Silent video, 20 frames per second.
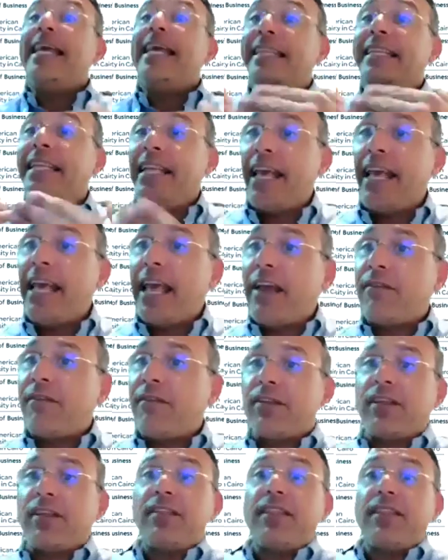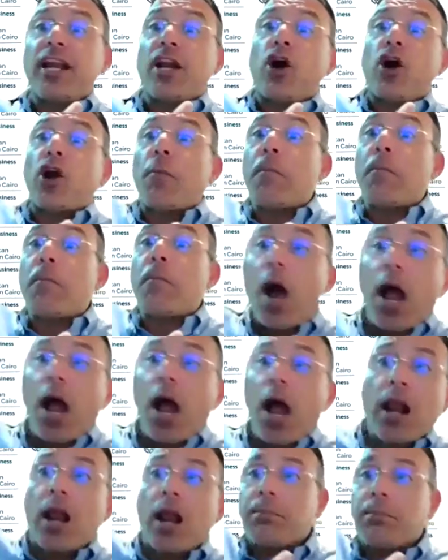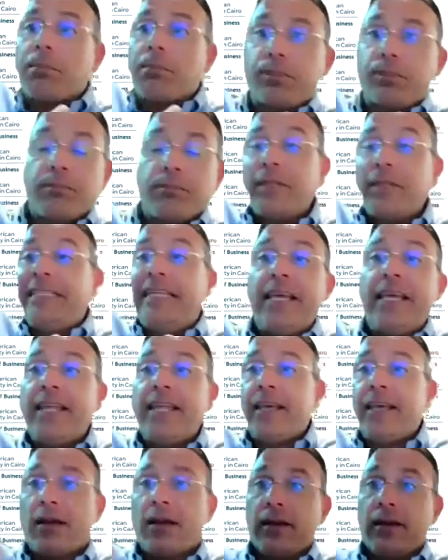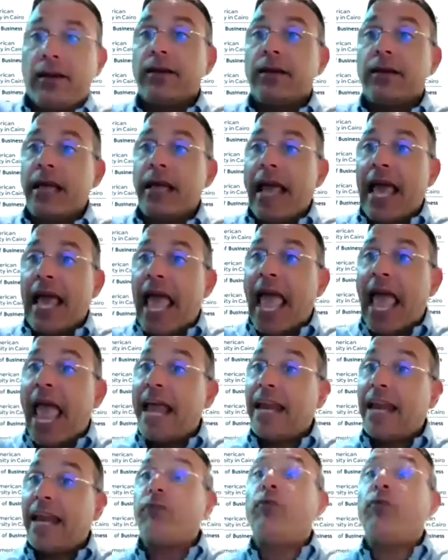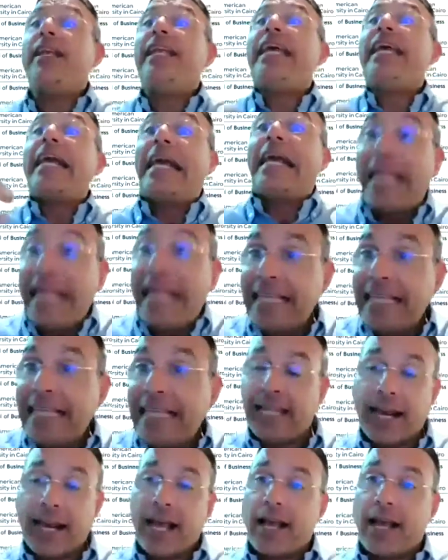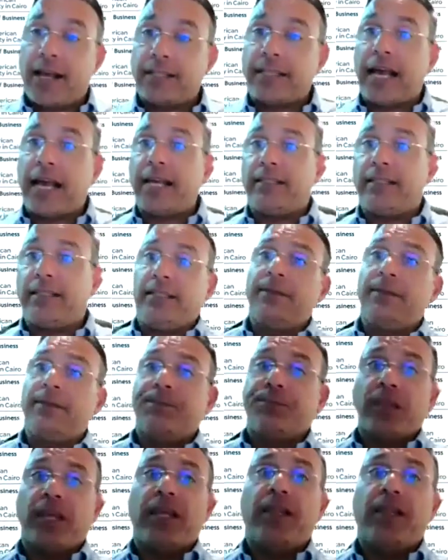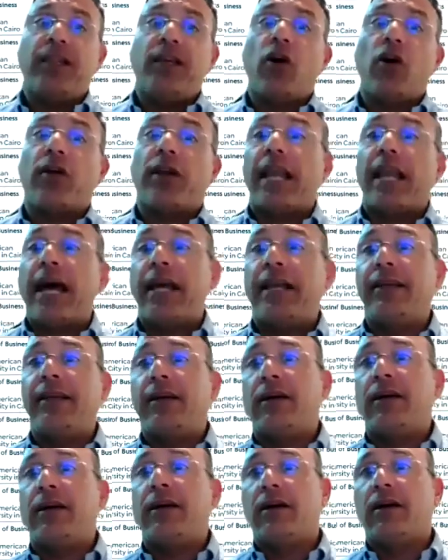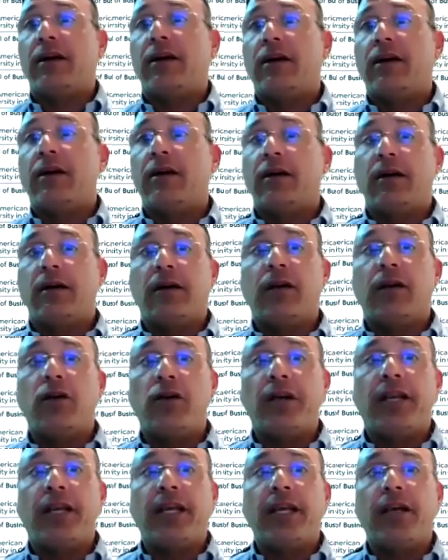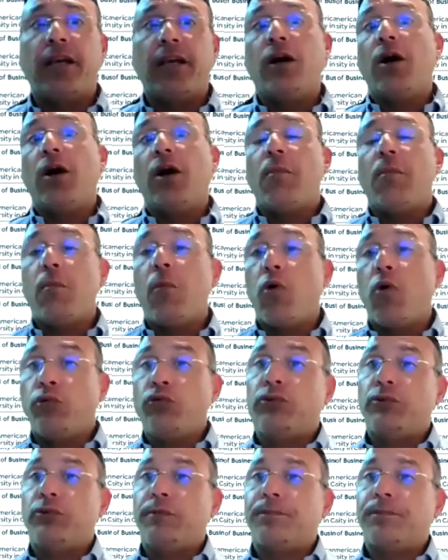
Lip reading: delay everything, they're gonna pile up material, and it will increase their anxiety in the online learning mode.